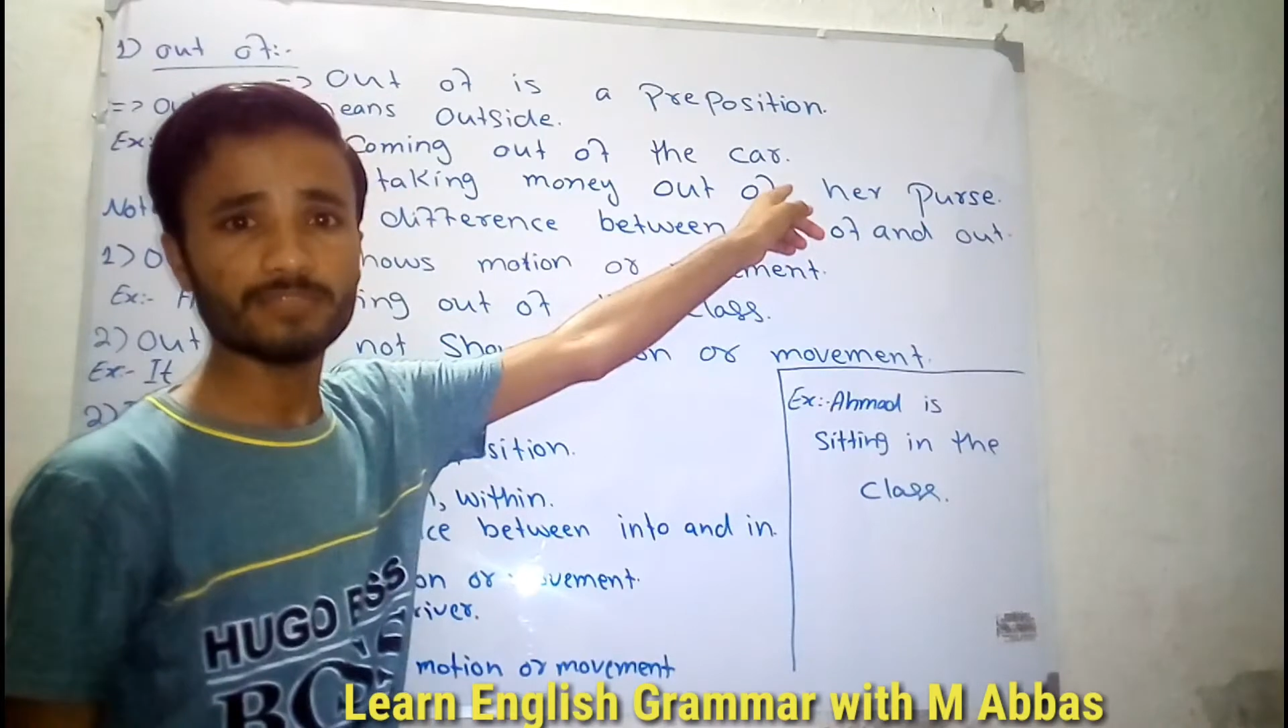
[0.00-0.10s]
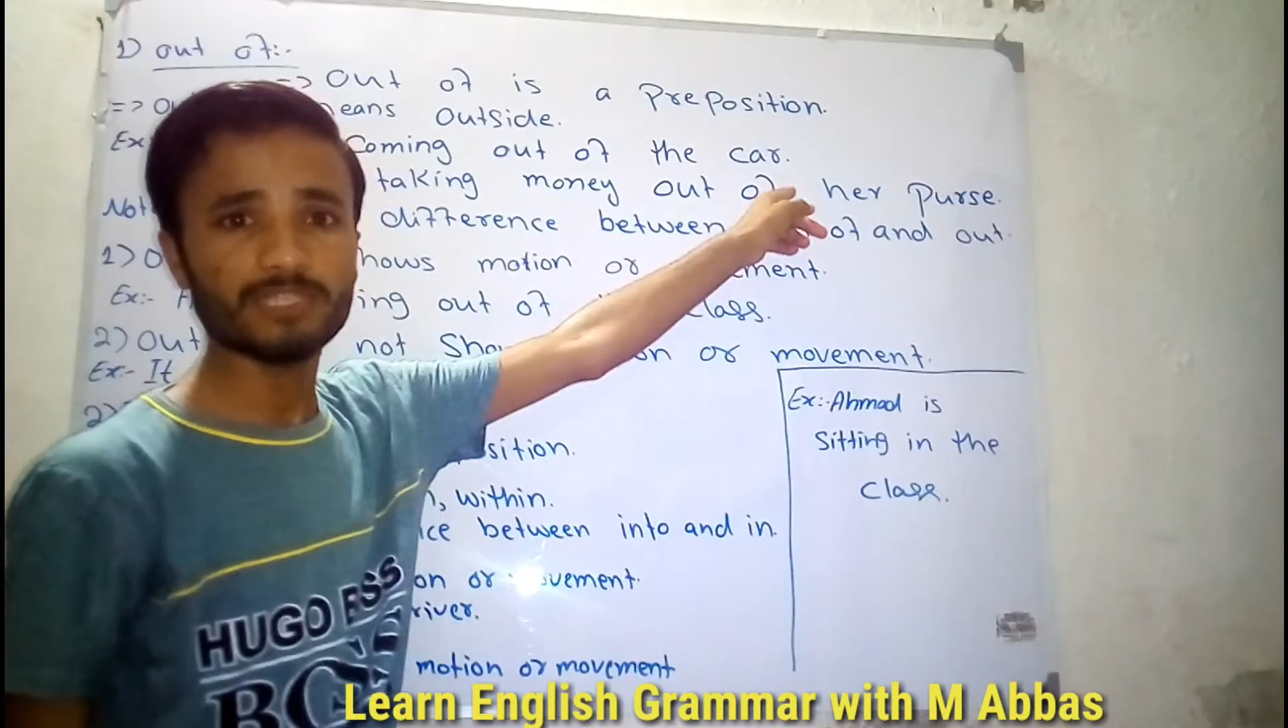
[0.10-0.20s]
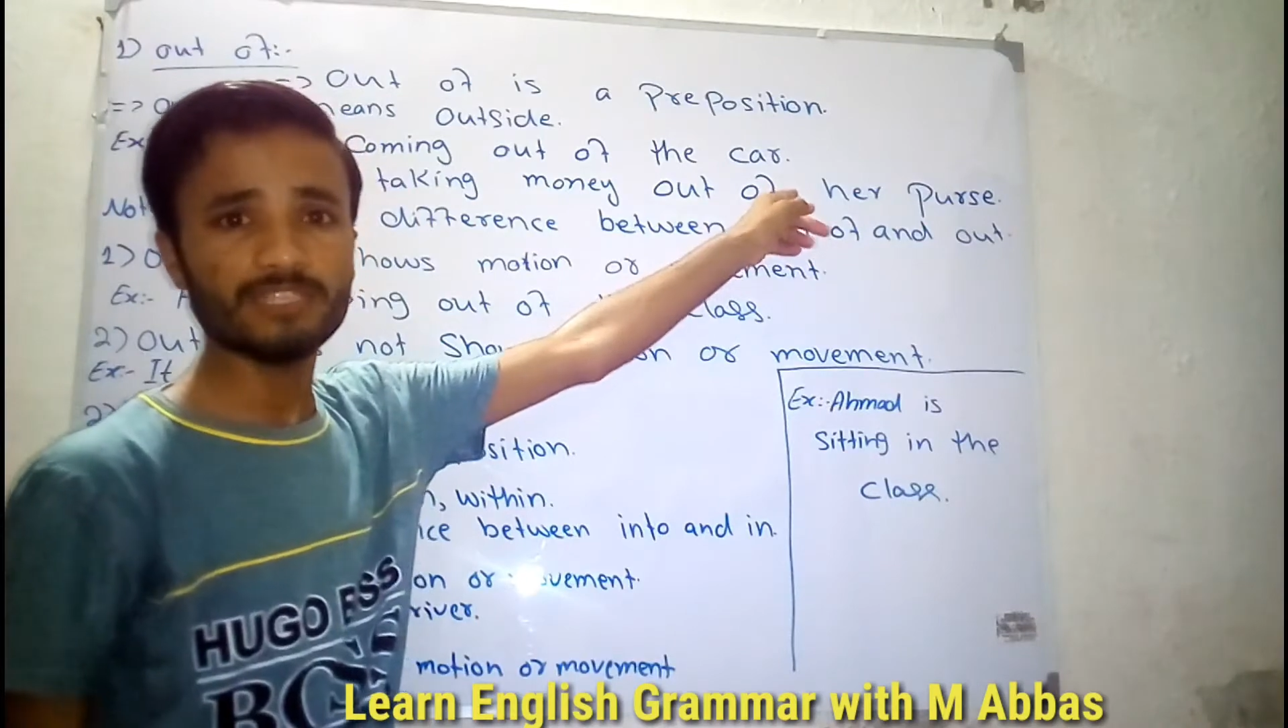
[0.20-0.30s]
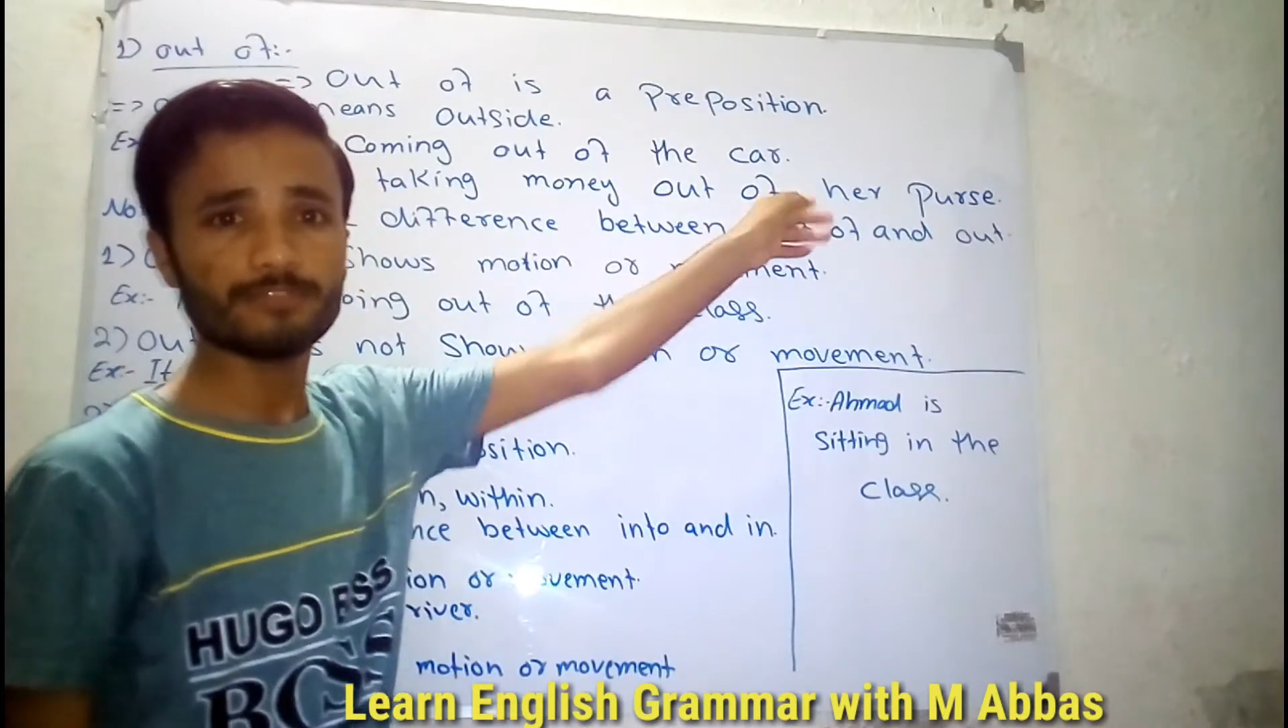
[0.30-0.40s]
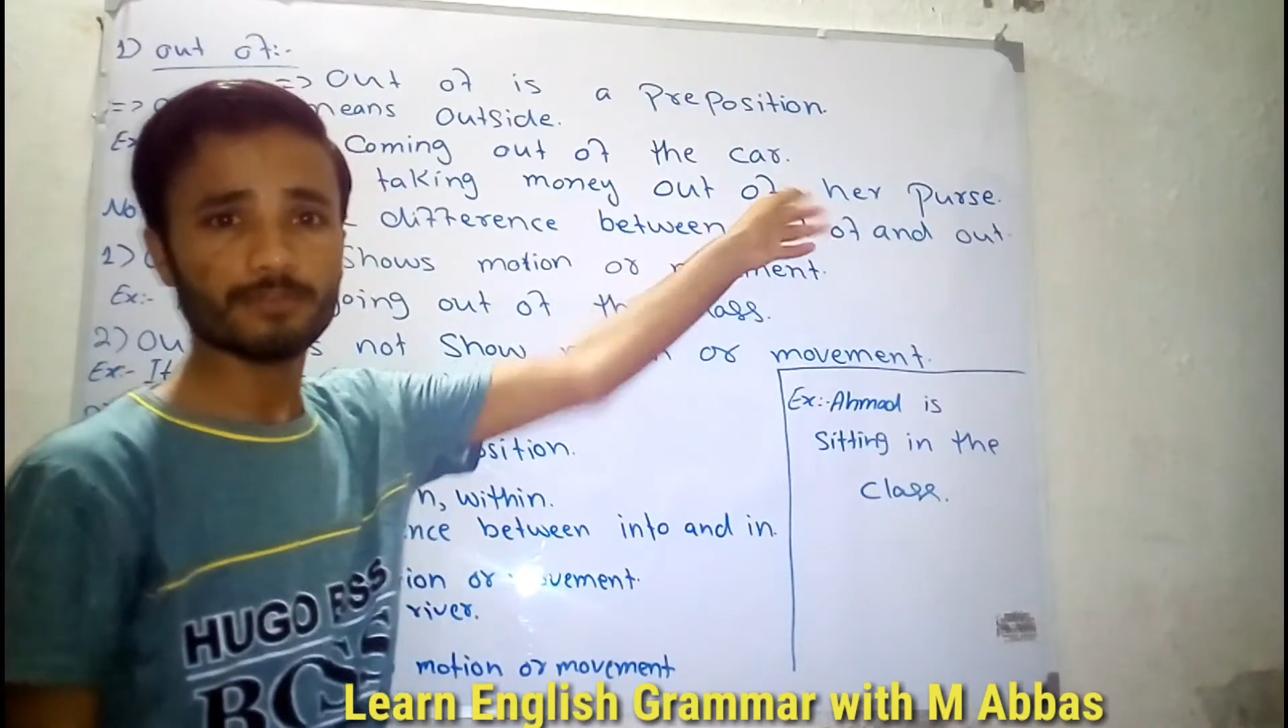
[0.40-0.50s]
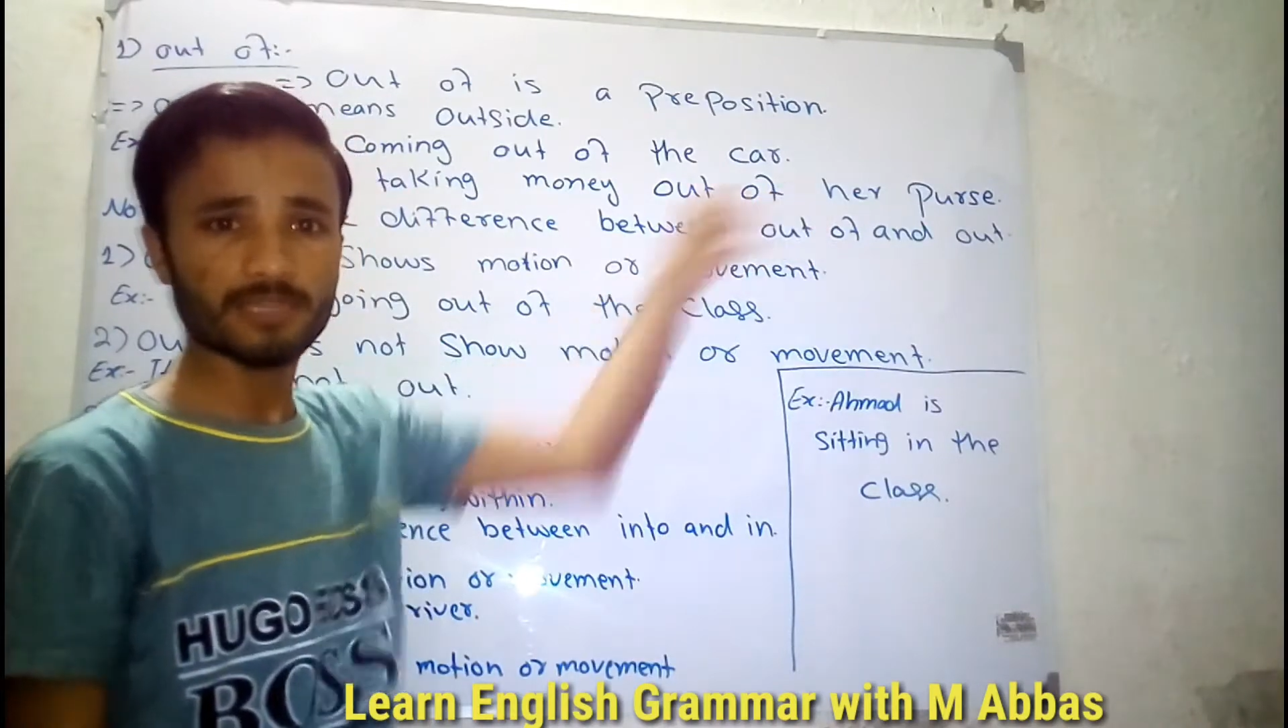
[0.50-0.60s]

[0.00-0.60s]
money from